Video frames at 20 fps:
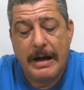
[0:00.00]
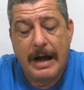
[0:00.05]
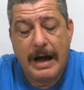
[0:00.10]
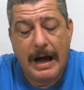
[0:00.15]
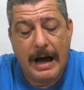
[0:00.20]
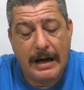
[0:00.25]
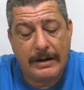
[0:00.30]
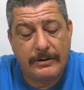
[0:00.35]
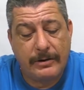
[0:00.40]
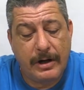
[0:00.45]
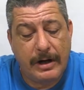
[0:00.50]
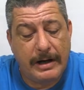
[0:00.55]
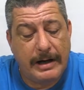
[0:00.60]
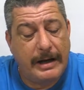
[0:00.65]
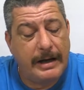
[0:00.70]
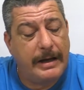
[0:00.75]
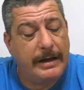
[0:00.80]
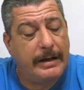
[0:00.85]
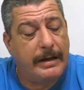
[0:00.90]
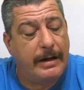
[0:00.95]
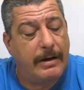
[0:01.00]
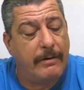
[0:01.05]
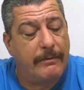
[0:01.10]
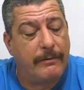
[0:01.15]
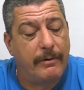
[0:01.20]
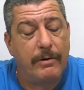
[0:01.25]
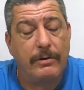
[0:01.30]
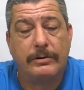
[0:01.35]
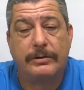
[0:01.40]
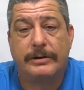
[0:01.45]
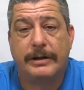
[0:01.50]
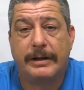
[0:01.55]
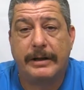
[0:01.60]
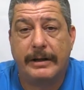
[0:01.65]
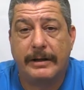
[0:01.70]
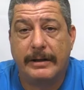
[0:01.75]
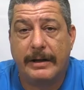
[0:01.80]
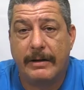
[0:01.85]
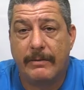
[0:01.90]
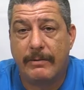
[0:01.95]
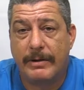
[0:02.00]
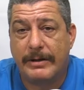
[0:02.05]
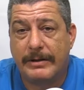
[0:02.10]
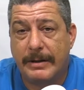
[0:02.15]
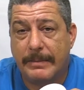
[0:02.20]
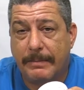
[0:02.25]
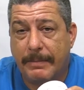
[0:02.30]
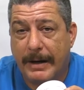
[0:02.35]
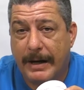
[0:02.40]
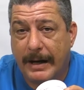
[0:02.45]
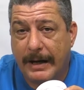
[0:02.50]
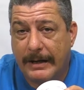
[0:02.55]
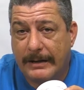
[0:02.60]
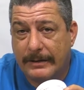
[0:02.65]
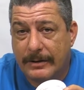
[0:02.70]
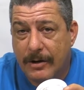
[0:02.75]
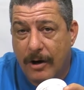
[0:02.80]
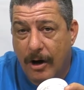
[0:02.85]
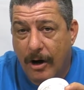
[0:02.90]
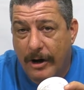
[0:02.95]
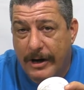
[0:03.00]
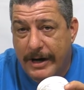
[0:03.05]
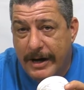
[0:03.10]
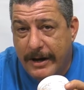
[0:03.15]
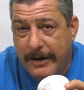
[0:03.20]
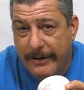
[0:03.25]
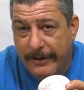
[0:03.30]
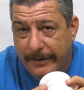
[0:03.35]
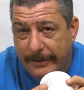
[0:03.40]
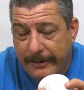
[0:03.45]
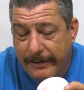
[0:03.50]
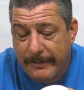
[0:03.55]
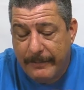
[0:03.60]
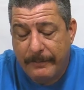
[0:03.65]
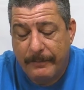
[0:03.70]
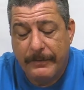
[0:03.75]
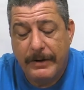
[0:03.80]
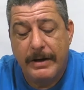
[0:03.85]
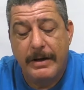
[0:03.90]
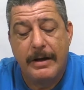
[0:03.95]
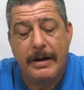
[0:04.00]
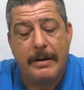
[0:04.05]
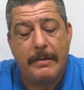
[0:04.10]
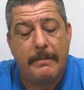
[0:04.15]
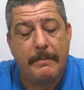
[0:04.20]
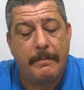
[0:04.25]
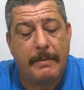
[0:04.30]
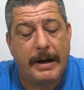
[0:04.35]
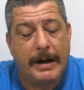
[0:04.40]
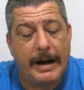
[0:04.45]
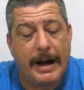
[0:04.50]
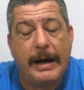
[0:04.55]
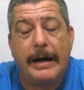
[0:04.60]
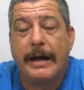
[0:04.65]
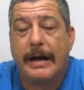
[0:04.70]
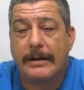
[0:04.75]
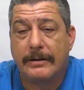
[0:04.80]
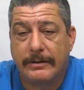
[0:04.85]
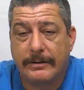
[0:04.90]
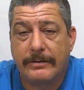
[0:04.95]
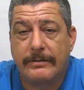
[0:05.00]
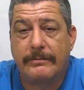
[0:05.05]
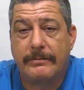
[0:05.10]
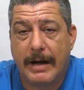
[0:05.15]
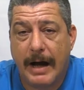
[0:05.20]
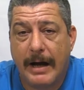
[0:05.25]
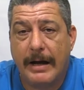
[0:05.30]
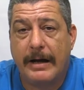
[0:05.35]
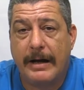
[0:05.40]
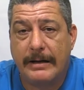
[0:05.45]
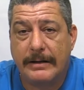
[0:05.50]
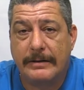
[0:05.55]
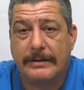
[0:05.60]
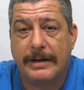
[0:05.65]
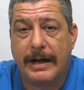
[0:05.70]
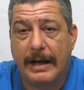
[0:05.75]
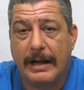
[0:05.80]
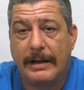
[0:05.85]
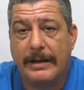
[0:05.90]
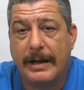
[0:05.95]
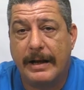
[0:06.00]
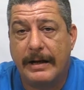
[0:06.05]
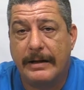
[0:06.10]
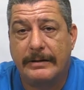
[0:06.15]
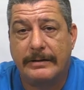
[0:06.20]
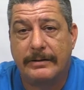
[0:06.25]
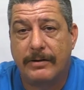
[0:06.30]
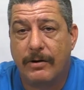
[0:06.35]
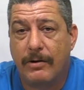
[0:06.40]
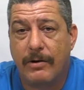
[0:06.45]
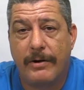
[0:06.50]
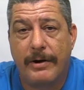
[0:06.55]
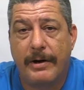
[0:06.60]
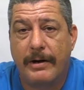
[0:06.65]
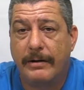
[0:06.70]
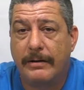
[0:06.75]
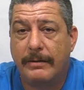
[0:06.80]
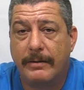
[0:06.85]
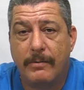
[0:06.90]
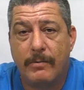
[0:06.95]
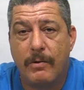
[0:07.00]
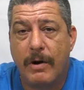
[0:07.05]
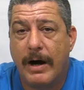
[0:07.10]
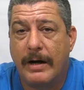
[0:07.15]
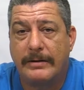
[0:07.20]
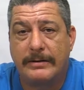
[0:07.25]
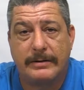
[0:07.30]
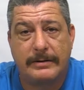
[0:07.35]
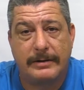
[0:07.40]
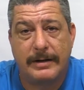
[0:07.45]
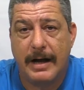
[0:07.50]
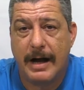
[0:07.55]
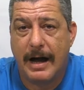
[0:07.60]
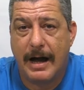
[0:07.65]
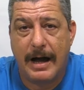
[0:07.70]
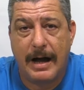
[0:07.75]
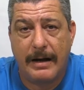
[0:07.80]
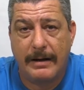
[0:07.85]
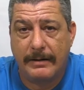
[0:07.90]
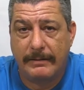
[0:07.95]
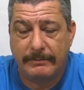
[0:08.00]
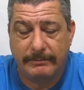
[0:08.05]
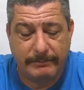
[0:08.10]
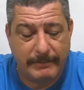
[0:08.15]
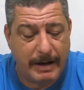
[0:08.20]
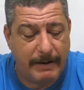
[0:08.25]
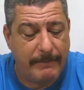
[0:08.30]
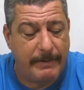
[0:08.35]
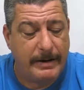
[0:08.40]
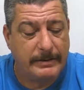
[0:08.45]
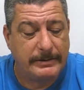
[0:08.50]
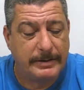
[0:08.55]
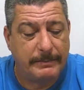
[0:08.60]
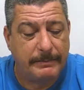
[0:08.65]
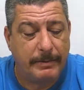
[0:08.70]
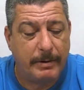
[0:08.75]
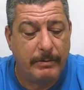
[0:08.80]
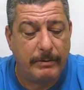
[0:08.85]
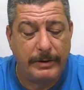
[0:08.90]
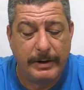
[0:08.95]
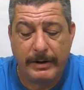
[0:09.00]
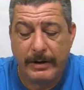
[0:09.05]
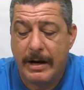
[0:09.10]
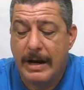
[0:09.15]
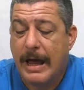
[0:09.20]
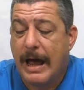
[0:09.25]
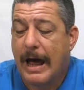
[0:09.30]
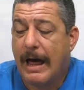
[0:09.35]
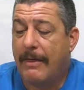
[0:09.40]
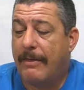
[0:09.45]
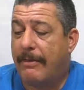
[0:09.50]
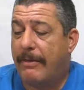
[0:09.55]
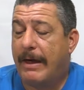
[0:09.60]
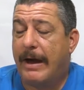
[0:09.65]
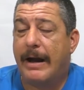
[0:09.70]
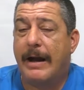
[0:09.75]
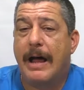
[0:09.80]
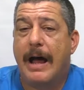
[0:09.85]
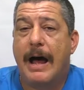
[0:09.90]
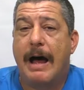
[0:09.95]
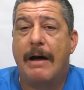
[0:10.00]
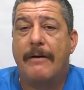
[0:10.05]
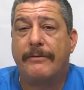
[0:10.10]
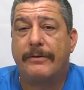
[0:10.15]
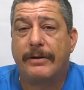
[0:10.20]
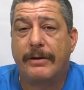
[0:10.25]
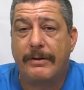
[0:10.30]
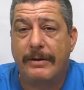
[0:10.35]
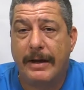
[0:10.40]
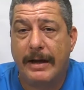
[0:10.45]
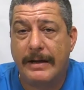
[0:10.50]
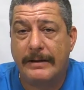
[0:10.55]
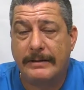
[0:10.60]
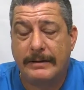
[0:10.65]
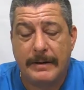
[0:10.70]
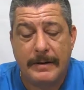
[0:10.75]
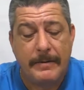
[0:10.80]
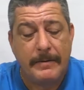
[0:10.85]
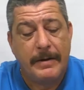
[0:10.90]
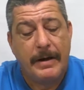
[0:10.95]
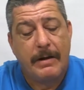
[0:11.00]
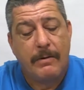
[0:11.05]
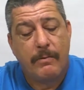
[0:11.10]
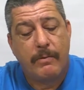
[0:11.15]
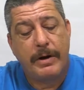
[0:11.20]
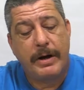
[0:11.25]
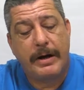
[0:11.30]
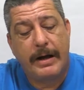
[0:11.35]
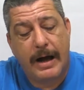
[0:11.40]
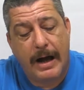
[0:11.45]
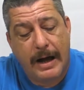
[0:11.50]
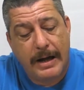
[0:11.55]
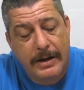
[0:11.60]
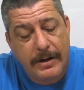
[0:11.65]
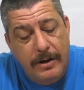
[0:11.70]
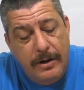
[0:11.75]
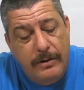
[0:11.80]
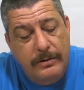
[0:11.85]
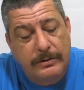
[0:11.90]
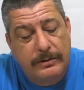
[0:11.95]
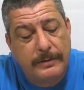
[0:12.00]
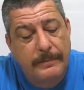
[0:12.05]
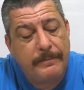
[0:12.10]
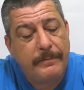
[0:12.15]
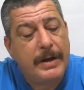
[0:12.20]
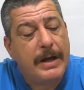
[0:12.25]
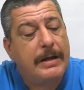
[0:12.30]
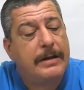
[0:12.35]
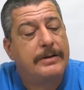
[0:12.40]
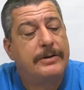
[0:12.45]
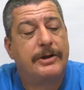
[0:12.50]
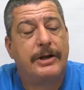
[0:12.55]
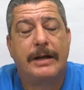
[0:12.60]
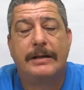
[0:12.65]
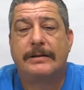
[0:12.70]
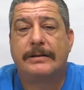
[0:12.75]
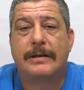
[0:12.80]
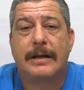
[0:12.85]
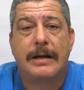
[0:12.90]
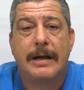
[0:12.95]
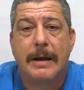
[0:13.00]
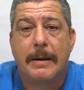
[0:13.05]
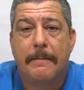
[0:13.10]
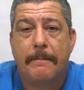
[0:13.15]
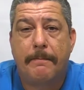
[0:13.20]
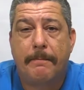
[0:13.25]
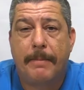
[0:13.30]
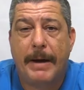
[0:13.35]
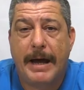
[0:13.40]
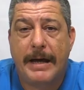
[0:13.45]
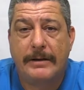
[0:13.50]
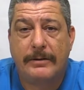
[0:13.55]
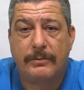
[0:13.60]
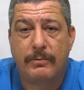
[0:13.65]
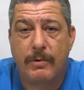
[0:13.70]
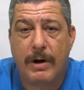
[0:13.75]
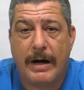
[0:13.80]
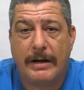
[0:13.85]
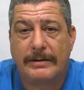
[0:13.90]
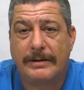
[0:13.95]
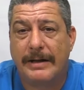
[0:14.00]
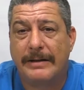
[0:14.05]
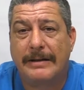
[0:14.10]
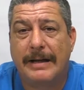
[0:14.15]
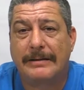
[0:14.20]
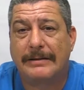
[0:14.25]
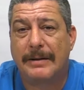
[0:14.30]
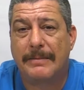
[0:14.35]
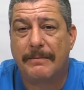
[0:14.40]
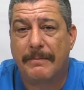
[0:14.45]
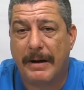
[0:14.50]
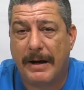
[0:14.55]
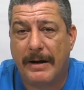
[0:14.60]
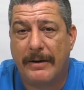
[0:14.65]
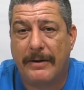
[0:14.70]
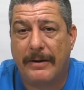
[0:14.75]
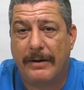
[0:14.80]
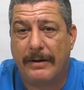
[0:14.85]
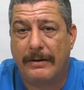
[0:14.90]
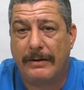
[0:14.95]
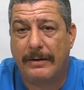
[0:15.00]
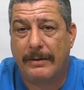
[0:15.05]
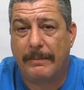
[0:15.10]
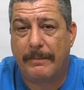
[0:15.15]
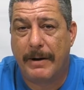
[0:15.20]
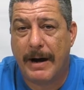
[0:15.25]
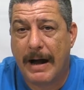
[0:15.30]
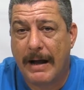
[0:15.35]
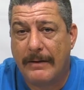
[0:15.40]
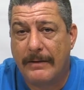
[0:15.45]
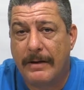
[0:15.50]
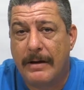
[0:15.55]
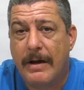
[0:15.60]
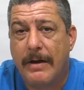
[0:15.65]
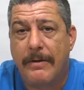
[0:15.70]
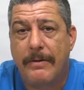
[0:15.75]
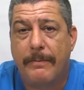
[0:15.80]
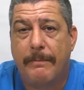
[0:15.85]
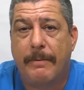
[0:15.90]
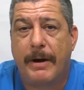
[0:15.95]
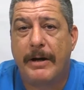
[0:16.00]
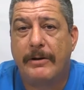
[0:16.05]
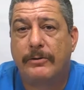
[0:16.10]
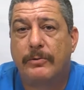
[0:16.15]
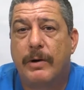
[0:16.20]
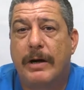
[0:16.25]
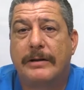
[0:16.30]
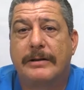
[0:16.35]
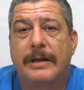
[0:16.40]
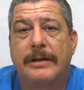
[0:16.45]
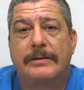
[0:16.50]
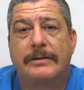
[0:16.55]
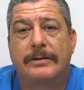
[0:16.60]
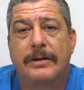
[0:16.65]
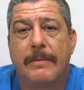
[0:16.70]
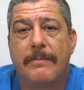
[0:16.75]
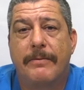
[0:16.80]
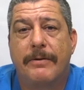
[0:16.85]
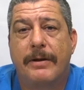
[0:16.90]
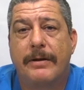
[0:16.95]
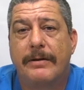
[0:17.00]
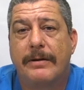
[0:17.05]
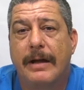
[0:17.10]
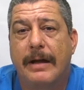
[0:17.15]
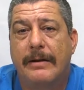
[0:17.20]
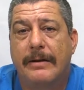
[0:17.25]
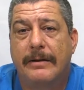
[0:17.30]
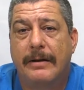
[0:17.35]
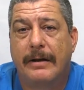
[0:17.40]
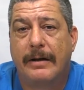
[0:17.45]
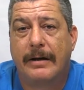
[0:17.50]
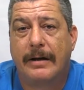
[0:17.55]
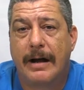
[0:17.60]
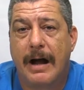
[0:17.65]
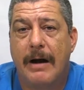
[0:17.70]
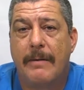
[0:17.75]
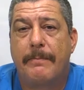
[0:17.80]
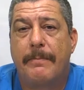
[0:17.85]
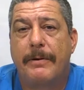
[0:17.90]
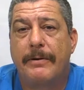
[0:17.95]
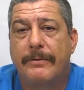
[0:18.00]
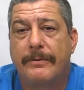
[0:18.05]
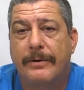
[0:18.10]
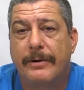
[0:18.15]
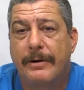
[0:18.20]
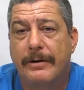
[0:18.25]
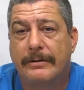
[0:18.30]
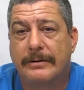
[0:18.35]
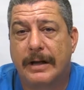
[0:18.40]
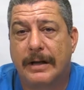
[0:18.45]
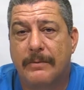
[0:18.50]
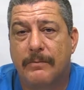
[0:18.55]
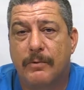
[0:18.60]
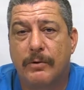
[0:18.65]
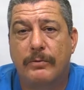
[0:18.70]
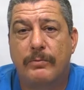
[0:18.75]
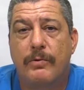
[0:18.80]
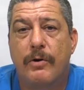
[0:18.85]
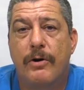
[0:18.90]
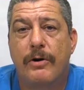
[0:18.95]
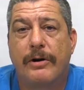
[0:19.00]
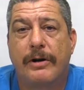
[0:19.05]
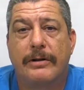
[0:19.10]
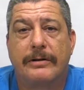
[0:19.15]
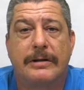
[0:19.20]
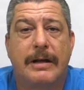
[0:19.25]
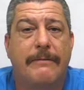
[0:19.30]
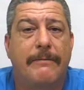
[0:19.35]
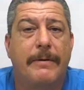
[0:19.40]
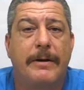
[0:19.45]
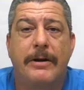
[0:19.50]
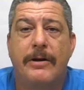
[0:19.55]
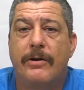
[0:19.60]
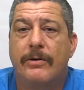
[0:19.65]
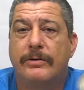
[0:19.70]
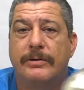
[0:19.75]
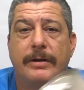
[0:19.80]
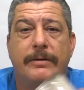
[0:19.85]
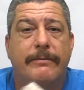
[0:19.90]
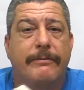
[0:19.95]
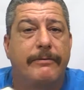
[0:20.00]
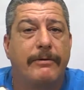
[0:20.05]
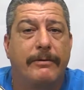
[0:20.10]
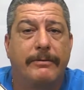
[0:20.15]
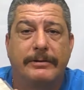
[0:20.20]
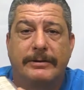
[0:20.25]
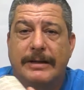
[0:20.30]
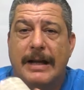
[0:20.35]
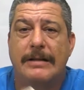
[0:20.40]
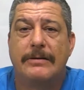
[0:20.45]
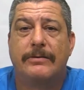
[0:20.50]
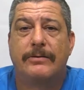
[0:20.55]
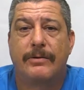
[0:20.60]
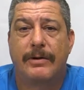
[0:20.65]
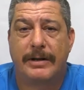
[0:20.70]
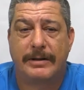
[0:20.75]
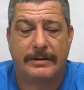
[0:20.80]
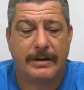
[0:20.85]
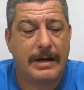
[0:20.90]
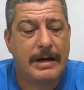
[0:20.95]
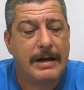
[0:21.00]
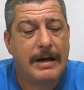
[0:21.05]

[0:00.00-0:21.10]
Actually, of course, the recipe is not here, but I can tell that it's oil, wax, and abrasive powder. And then after this, I use just paste wax. It doesn't matter the brand. Paste wax is something that the carpenters and woodworkers have been using for centuries.